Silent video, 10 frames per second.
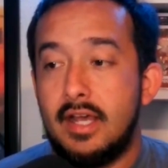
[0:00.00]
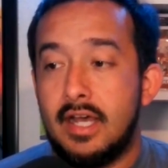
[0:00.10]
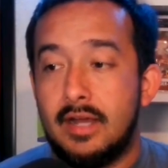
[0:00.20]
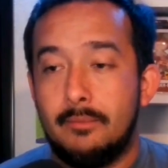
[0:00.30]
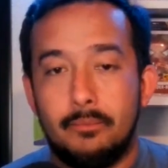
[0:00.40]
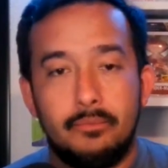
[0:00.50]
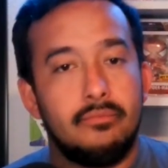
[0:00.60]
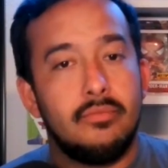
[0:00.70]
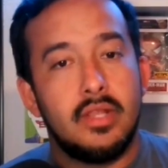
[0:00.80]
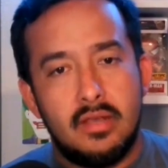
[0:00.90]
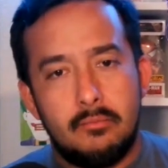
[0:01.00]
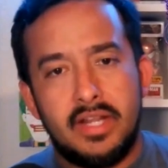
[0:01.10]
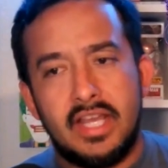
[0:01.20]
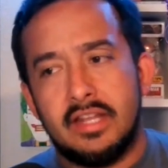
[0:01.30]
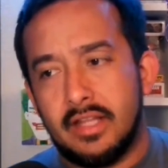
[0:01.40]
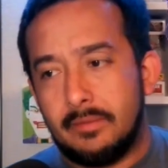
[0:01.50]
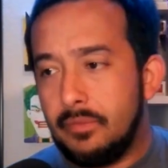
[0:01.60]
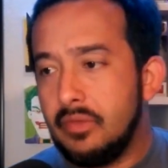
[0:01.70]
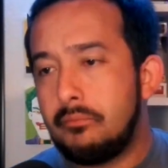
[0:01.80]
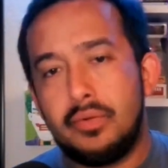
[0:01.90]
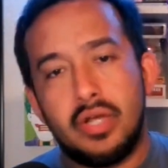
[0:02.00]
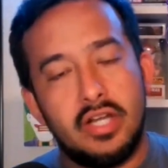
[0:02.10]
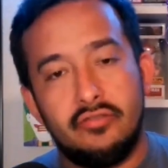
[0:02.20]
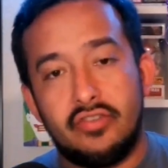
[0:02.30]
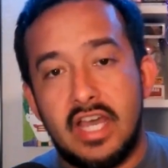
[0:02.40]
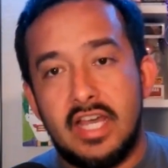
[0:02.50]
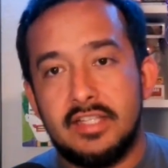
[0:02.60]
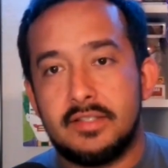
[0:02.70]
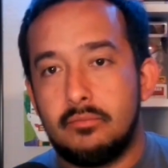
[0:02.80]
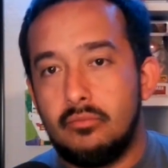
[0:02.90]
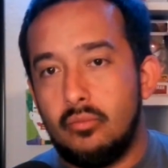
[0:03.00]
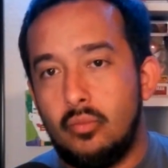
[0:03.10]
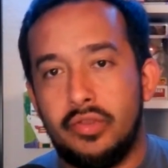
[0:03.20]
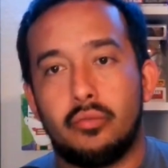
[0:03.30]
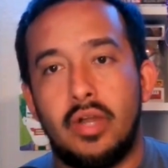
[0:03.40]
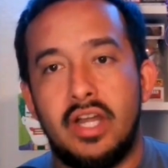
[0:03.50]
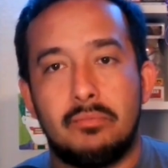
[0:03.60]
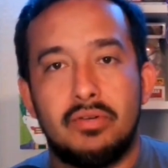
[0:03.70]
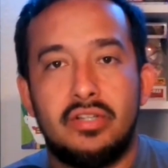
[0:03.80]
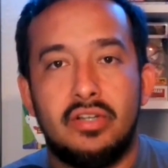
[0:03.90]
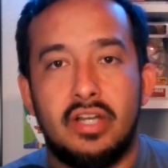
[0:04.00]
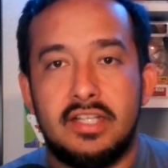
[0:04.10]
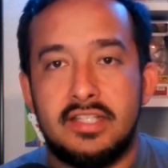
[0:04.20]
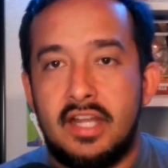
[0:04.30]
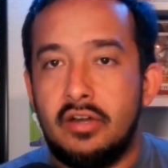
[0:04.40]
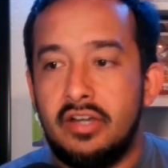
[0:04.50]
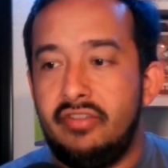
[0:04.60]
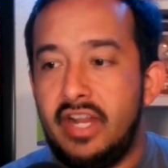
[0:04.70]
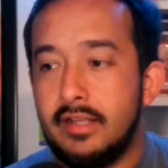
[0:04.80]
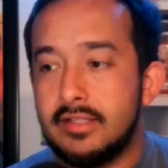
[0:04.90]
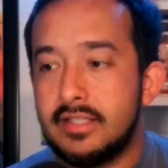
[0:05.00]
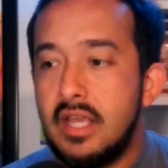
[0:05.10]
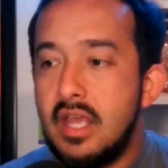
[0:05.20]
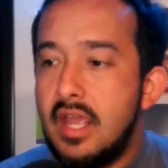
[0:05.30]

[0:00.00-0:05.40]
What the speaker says: But again, like, a ton of guys with great opportunities there in Vegas.